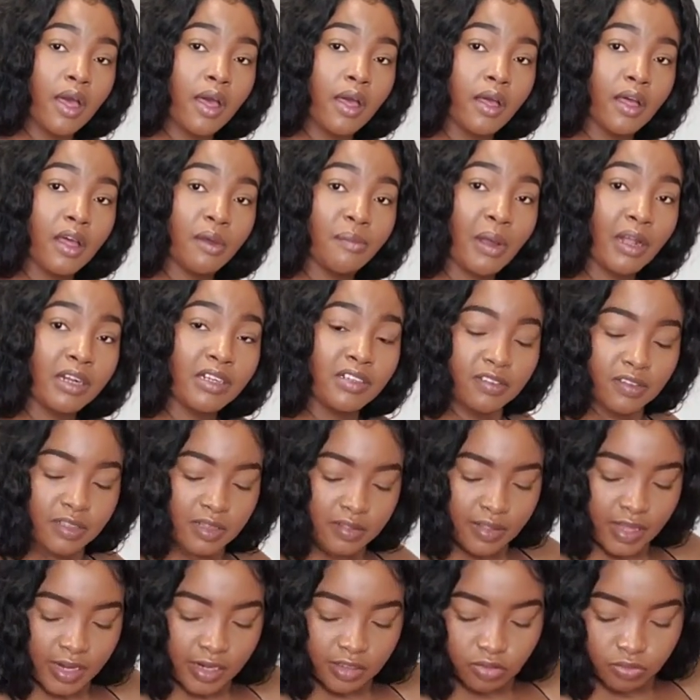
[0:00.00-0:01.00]
Um, I just
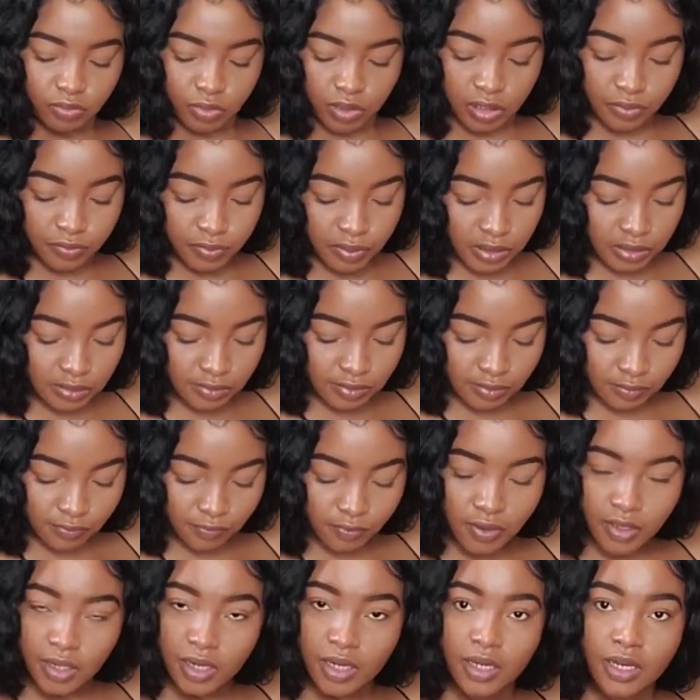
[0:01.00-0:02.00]
think that is really, really
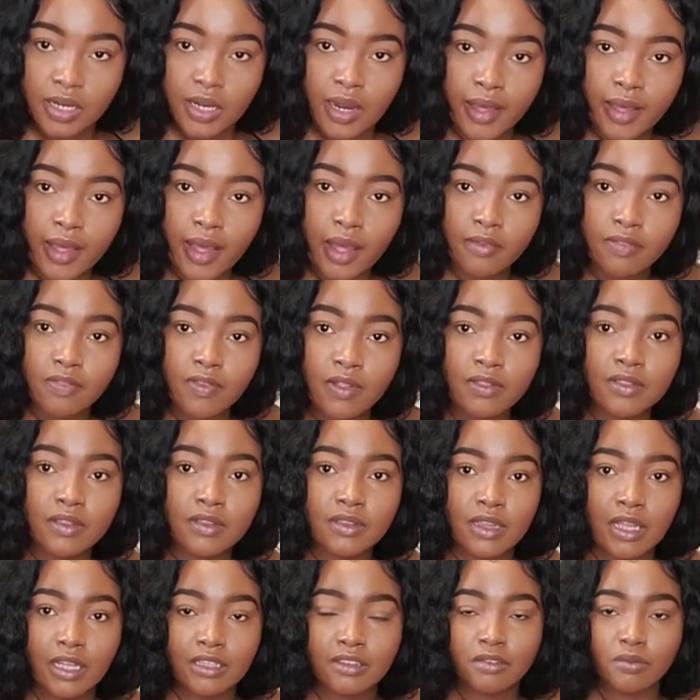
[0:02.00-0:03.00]
different. Like, I
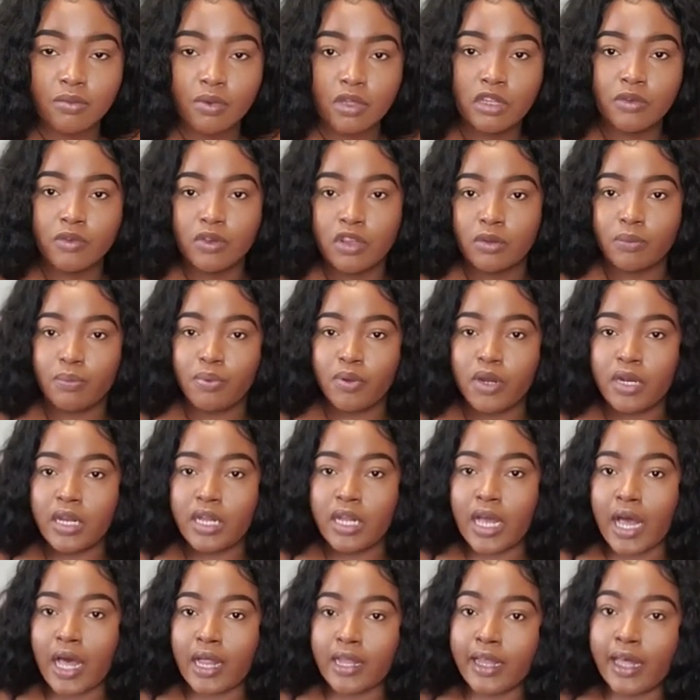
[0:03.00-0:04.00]
think that's really, really
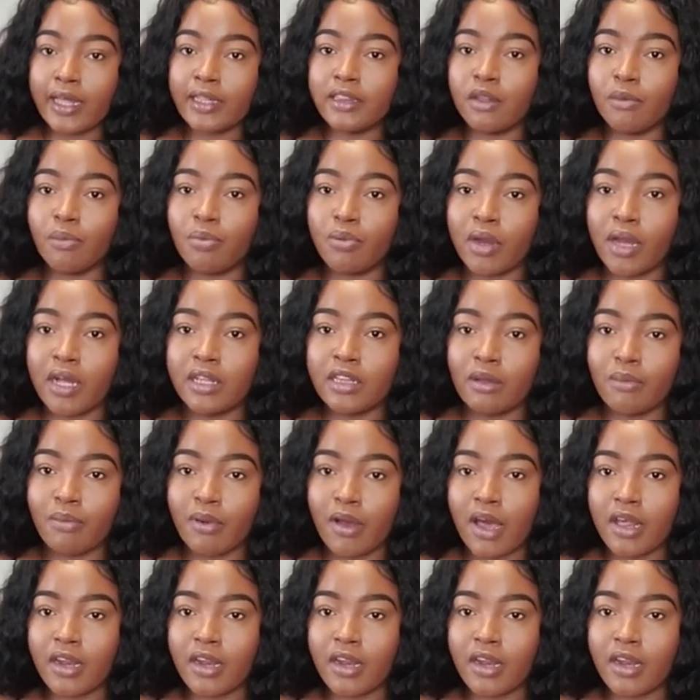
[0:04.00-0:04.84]
pretty. I like the print at the